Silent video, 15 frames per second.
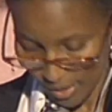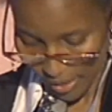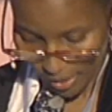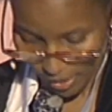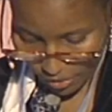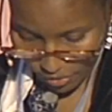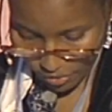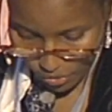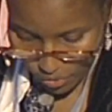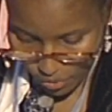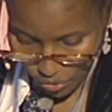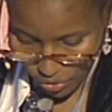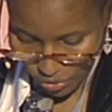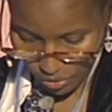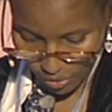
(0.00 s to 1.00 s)

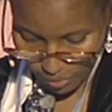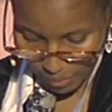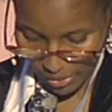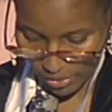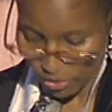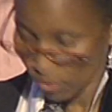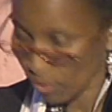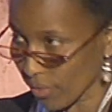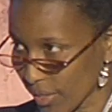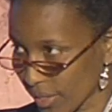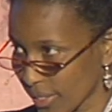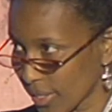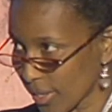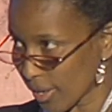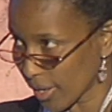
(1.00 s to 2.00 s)
Institutions based on
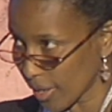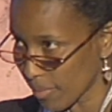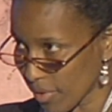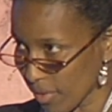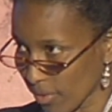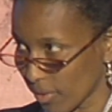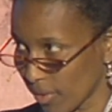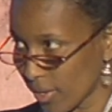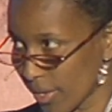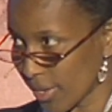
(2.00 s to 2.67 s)
this liberal